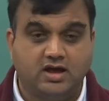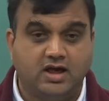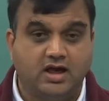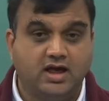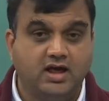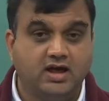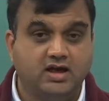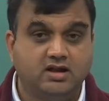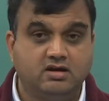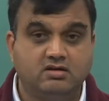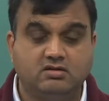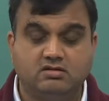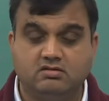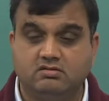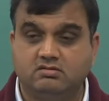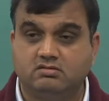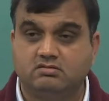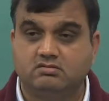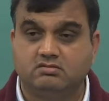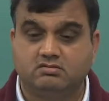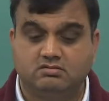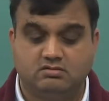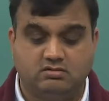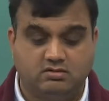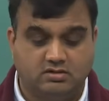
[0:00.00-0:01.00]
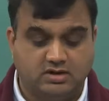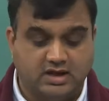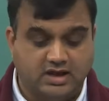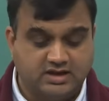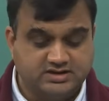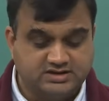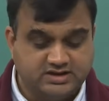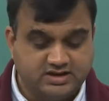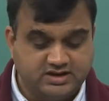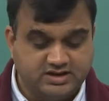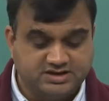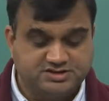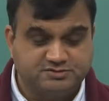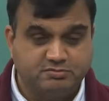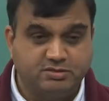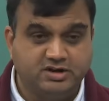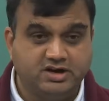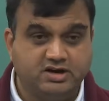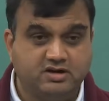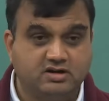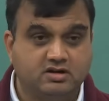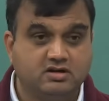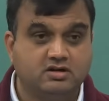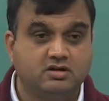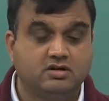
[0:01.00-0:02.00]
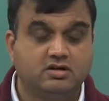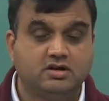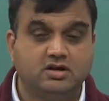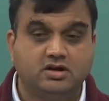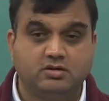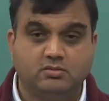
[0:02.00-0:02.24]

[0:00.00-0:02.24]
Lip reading: And as I explained,